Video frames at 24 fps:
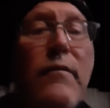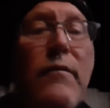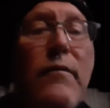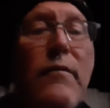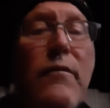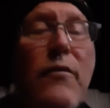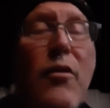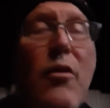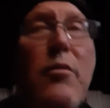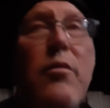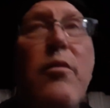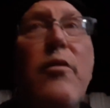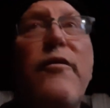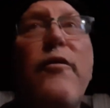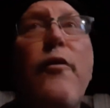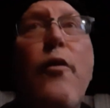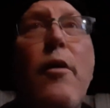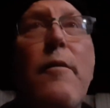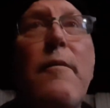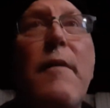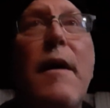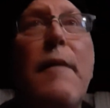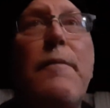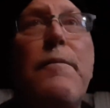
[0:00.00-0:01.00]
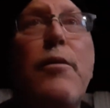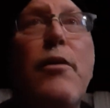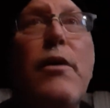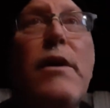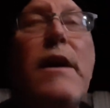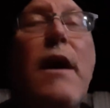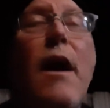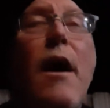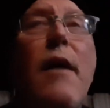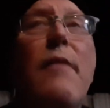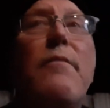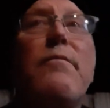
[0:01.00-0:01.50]
before my
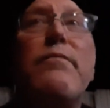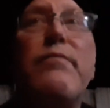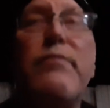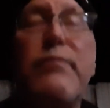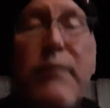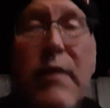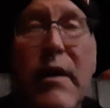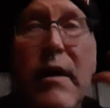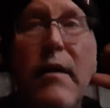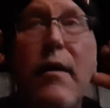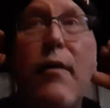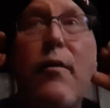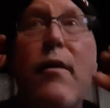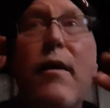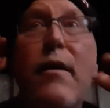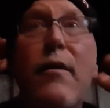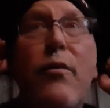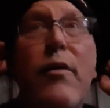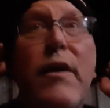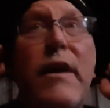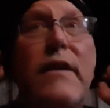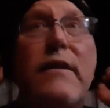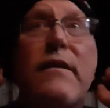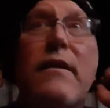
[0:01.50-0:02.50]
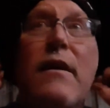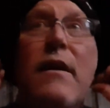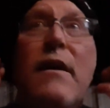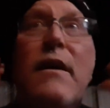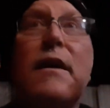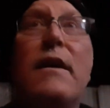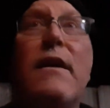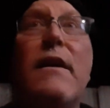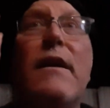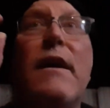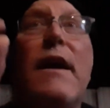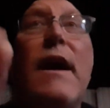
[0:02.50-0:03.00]
pre-op, I went,
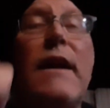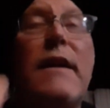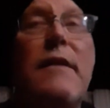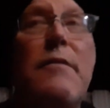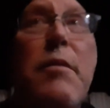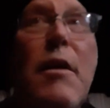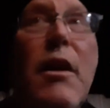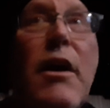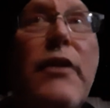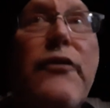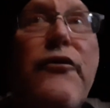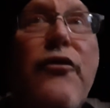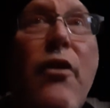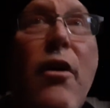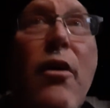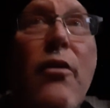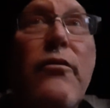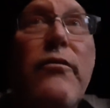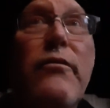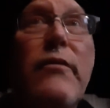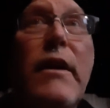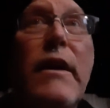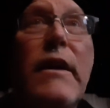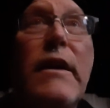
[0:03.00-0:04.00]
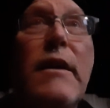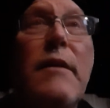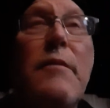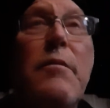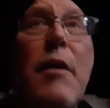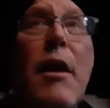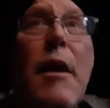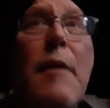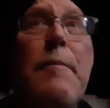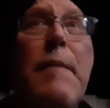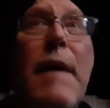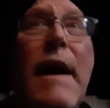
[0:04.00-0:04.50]
had the blood drawn. They did a
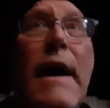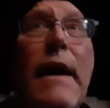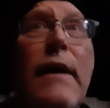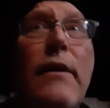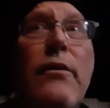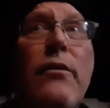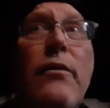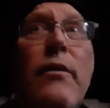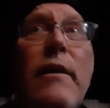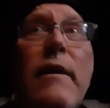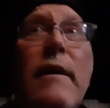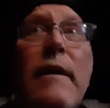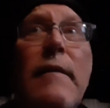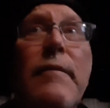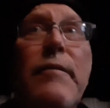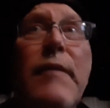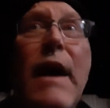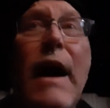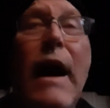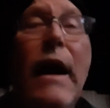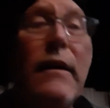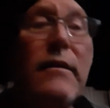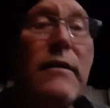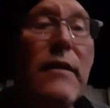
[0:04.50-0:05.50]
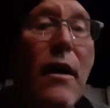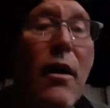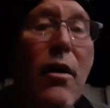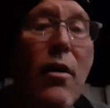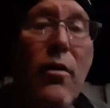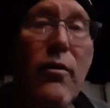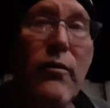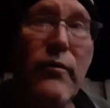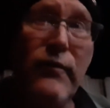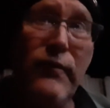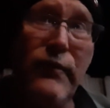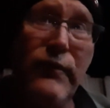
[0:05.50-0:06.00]
blood panel. And I
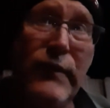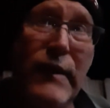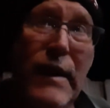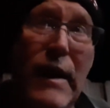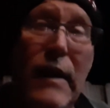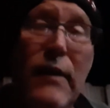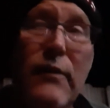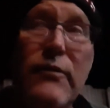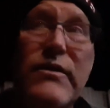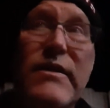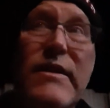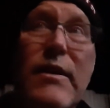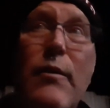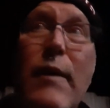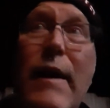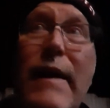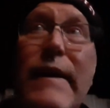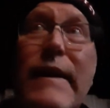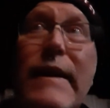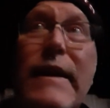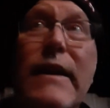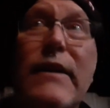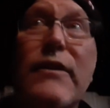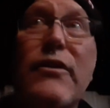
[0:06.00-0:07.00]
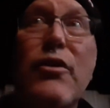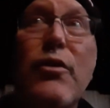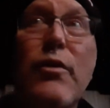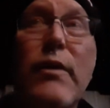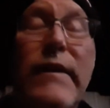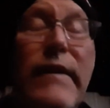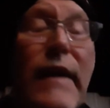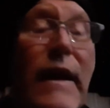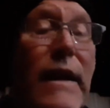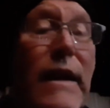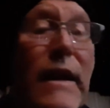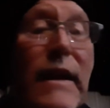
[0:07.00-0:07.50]
thought, I don't see why they didn't do it.
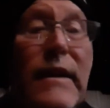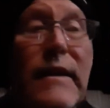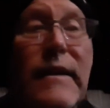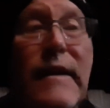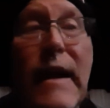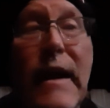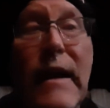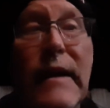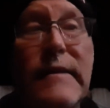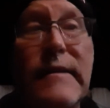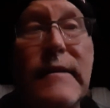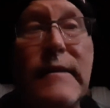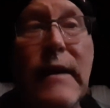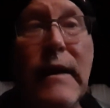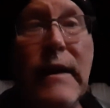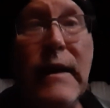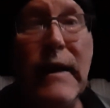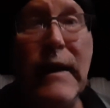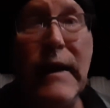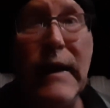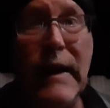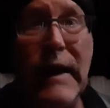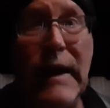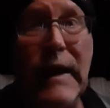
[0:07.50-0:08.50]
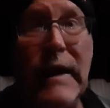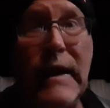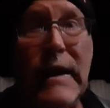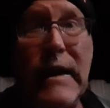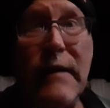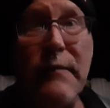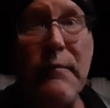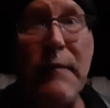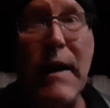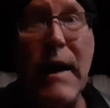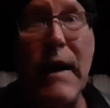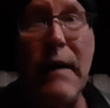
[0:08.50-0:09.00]
They didn't test any
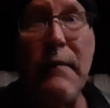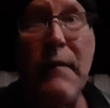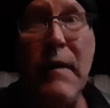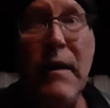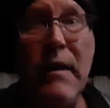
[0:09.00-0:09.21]
of my